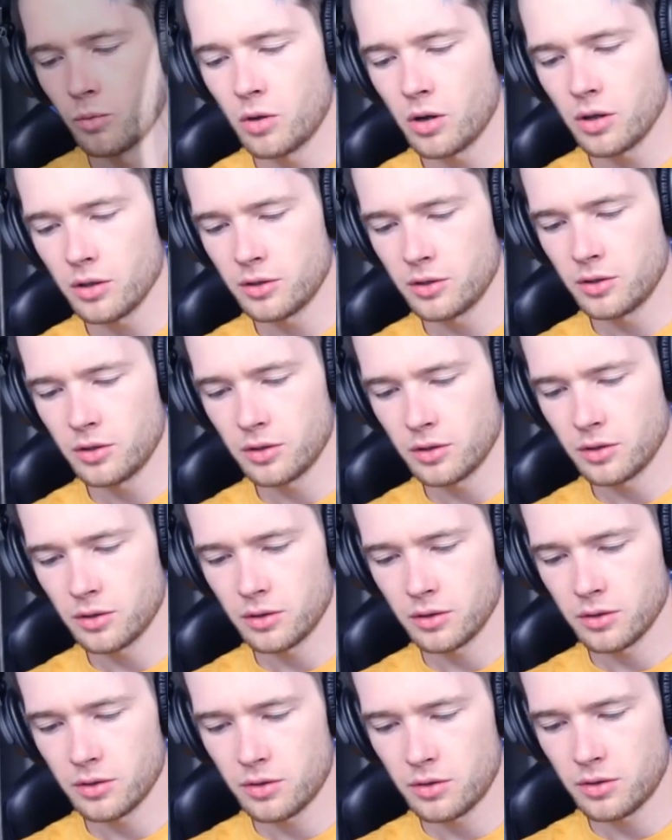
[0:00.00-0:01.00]
What
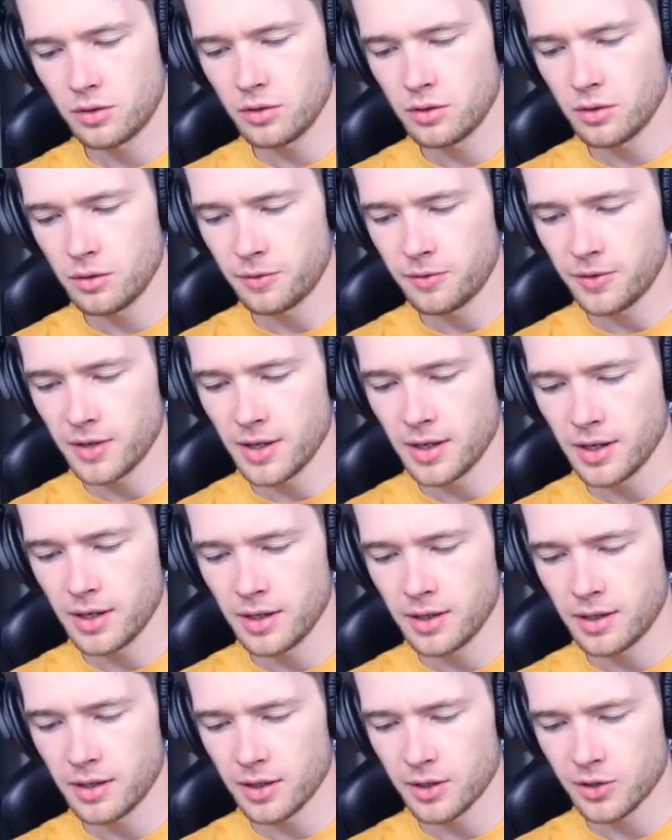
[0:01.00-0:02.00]
do you
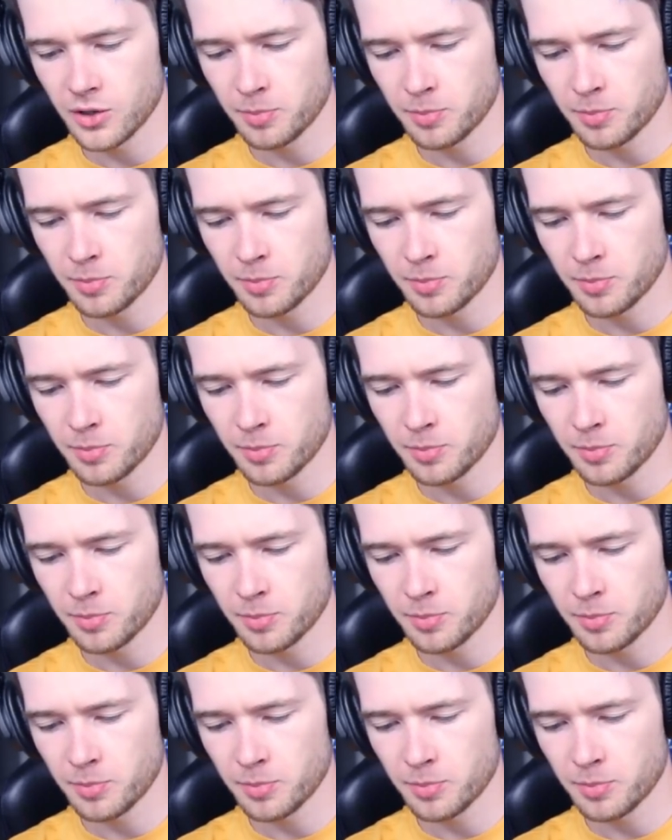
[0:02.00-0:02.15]
feed a